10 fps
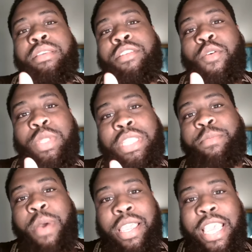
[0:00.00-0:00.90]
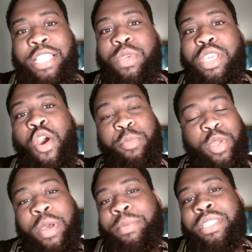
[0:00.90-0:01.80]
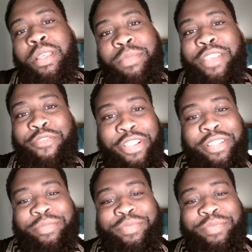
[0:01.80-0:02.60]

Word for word: you know, with this podcast, we can open you up to something different.